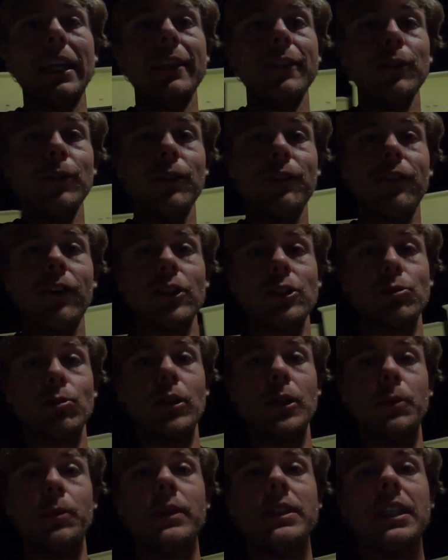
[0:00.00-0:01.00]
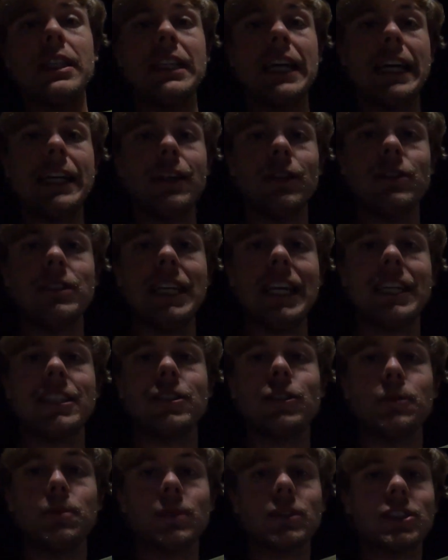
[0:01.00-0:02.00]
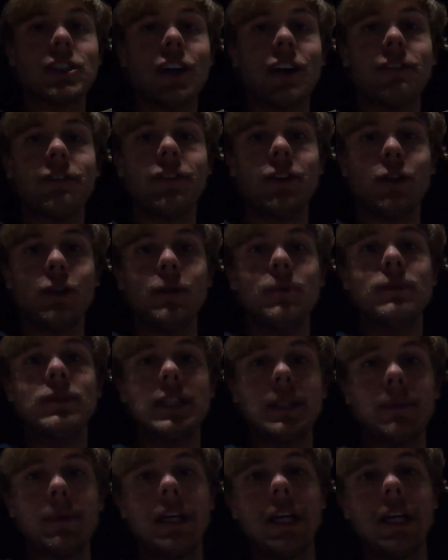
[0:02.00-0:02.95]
and do the first run with the Dynotec Super Soft Foams. Here